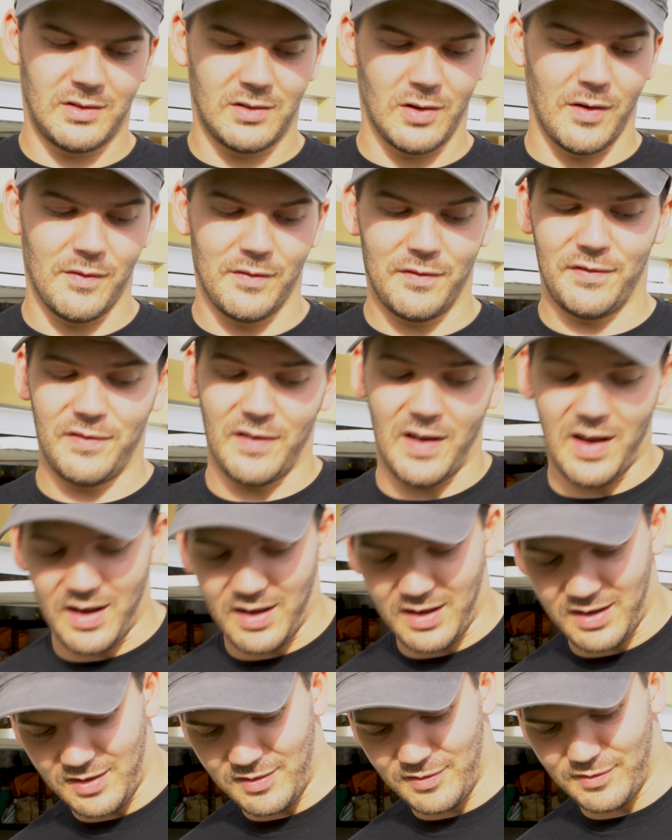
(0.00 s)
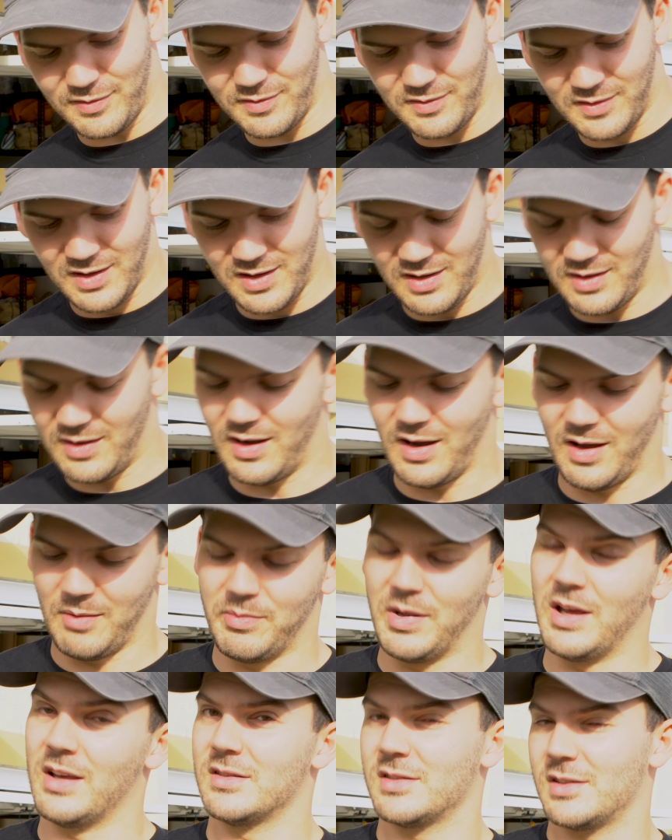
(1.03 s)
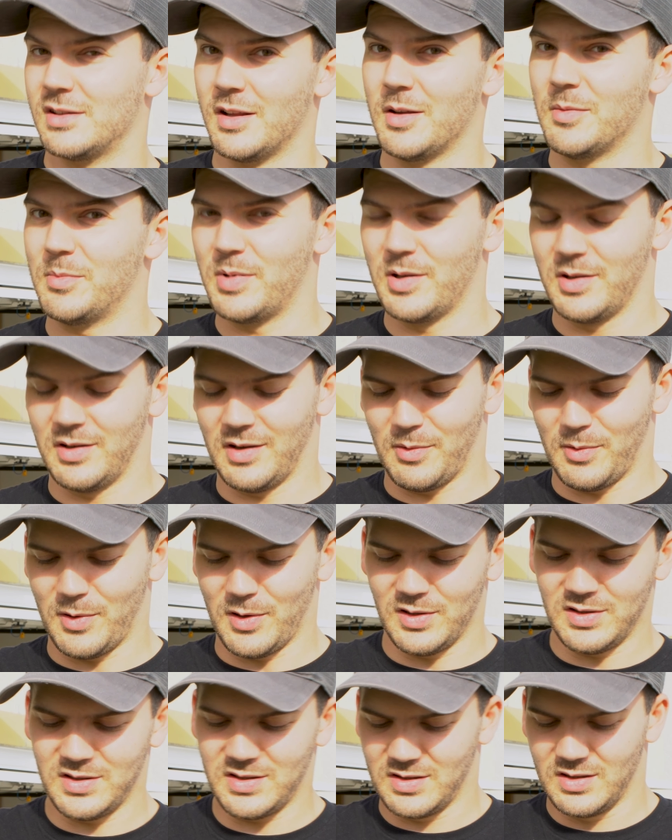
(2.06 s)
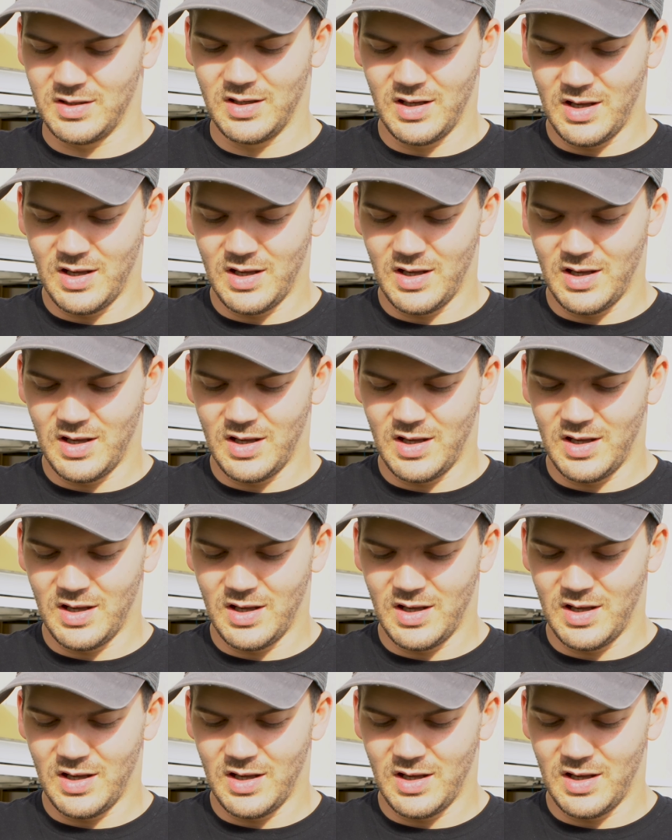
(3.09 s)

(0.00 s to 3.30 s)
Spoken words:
top 5 and best club awards,